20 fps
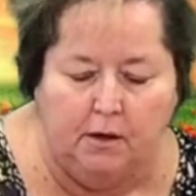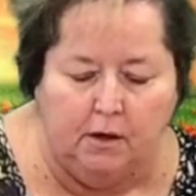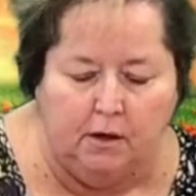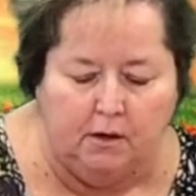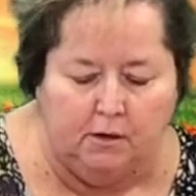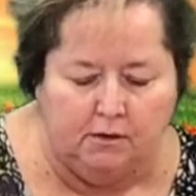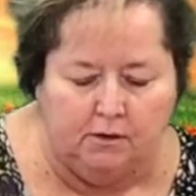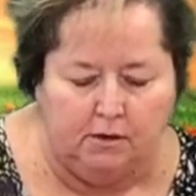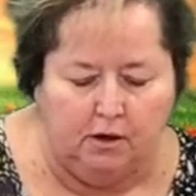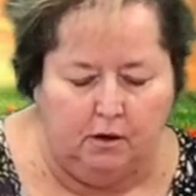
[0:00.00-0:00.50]

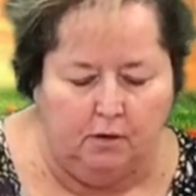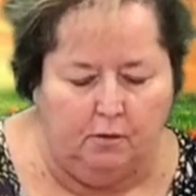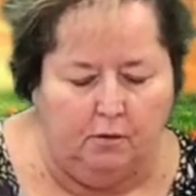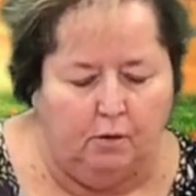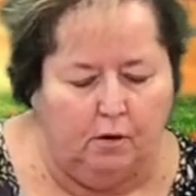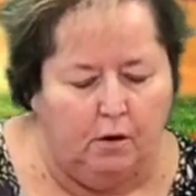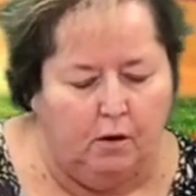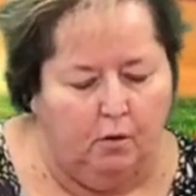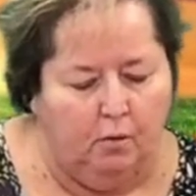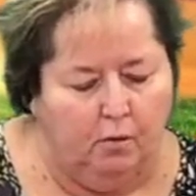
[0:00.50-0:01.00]
So
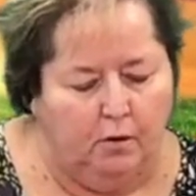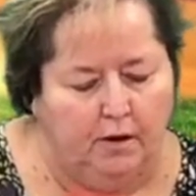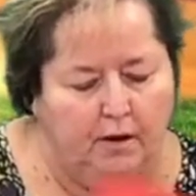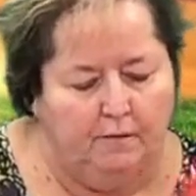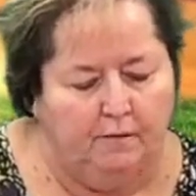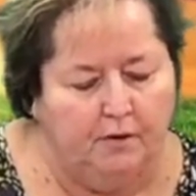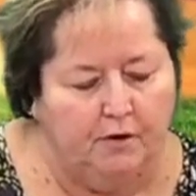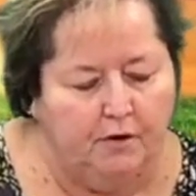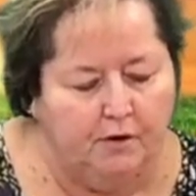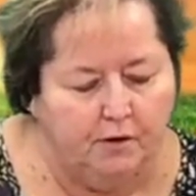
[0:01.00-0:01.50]
whatever
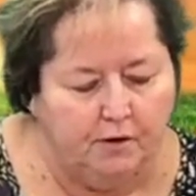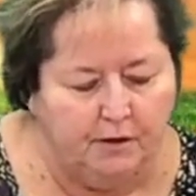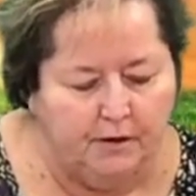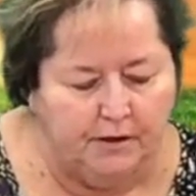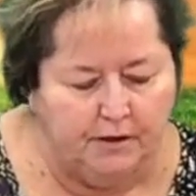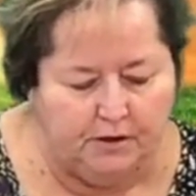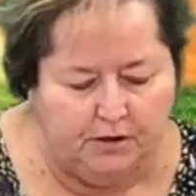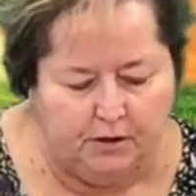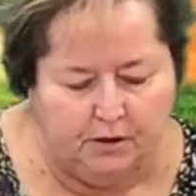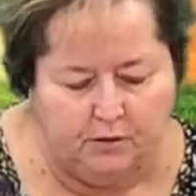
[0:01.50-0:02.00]
you're going to
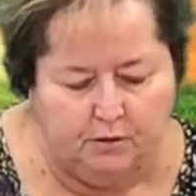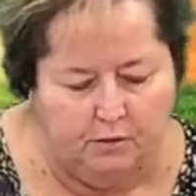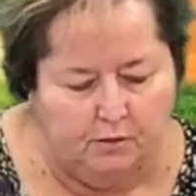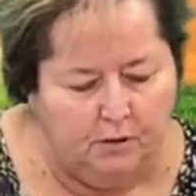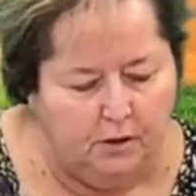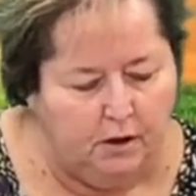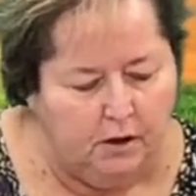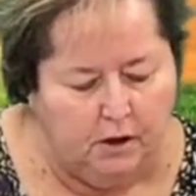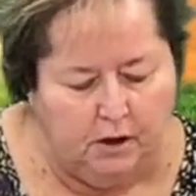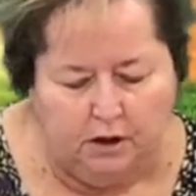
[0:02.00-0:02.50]
do,
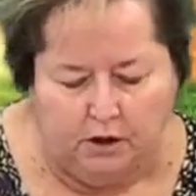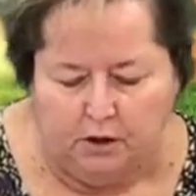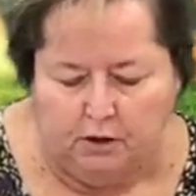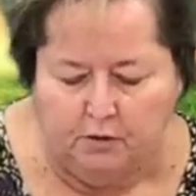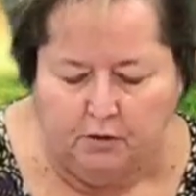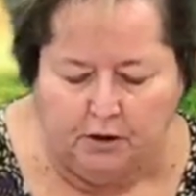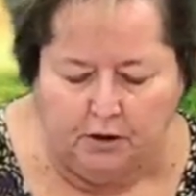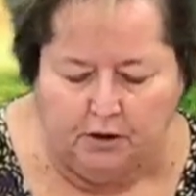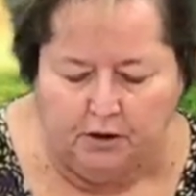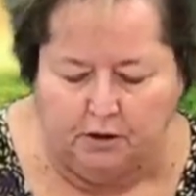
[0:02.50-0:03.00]
you
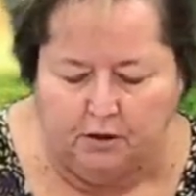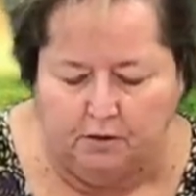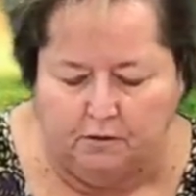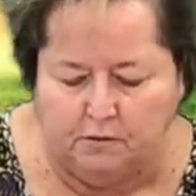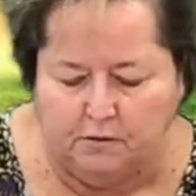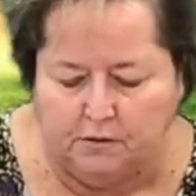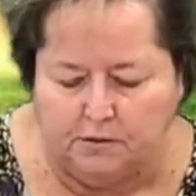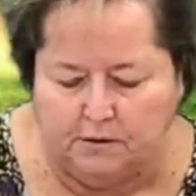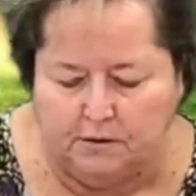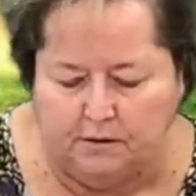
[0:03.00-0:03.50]
can use,
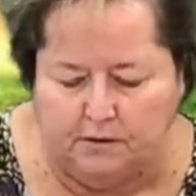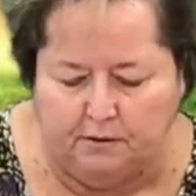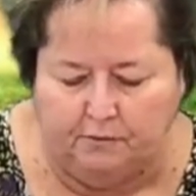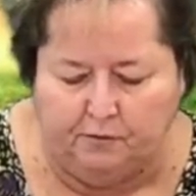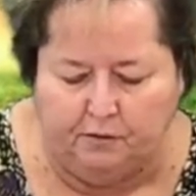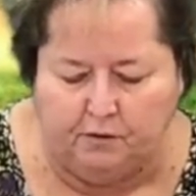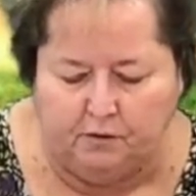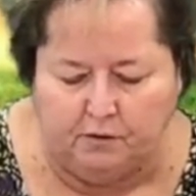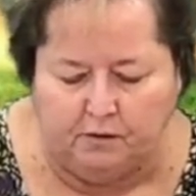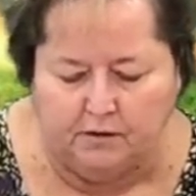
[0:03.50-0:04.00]
if
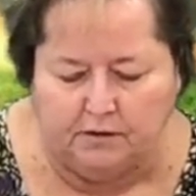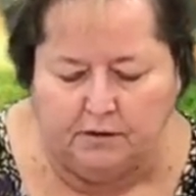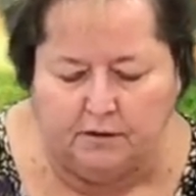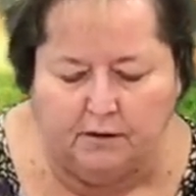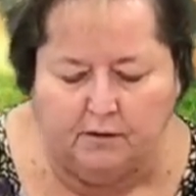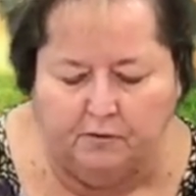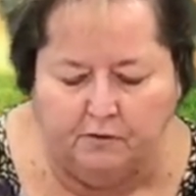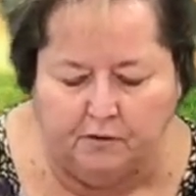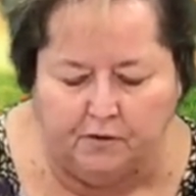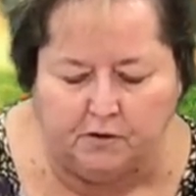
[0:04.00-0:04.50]
you're using the
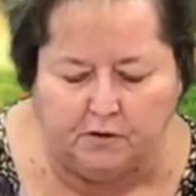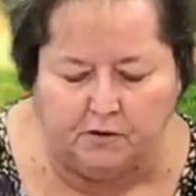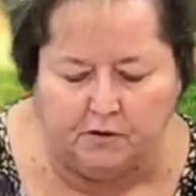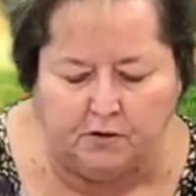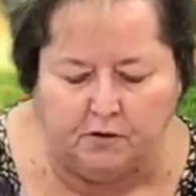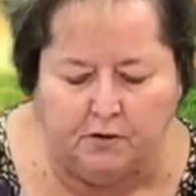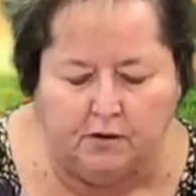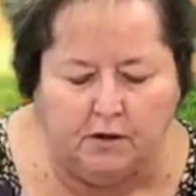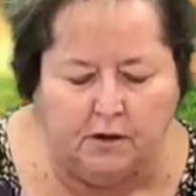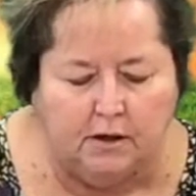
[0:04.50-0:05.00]

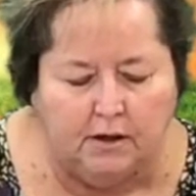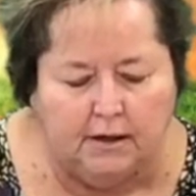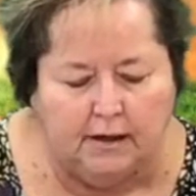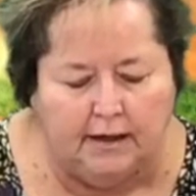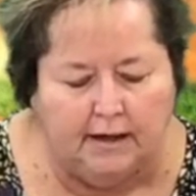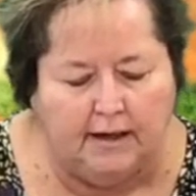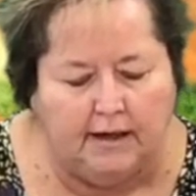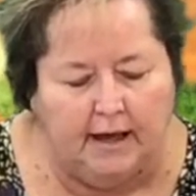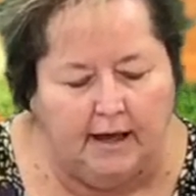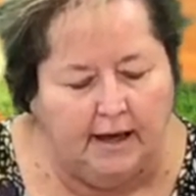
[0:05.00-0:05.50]
filter,
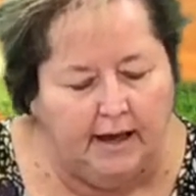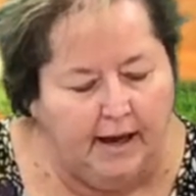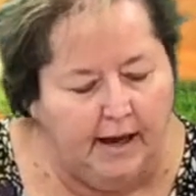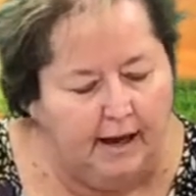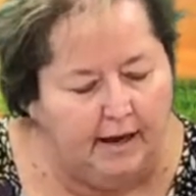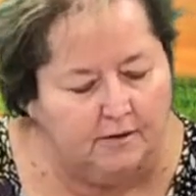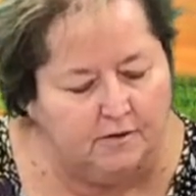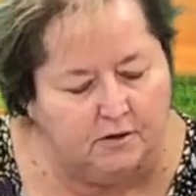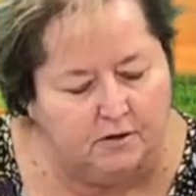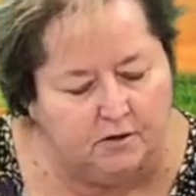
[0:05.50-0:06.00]
it kind of
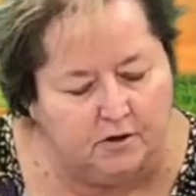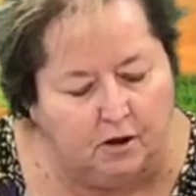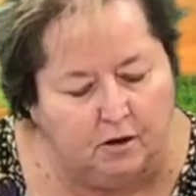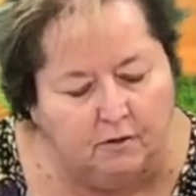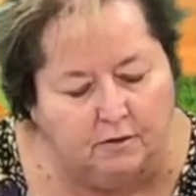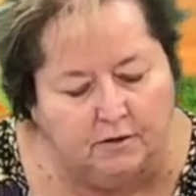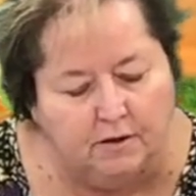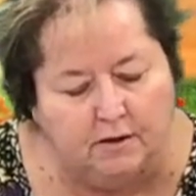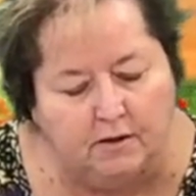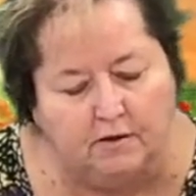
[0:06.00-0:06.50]
has its
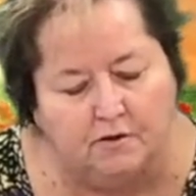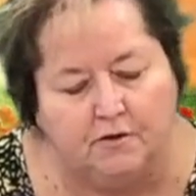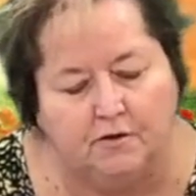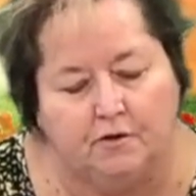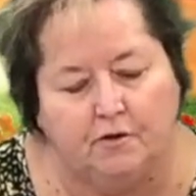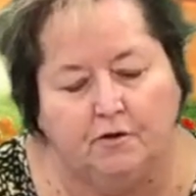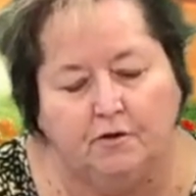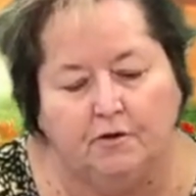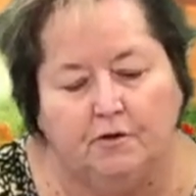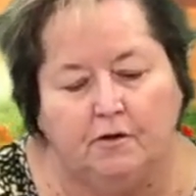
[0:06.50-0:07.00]
own little
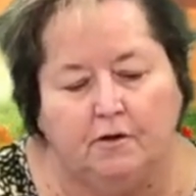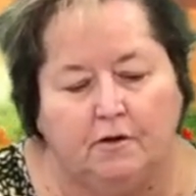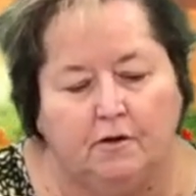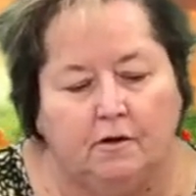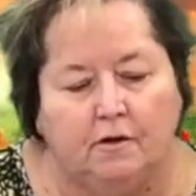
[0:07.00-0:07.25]
circle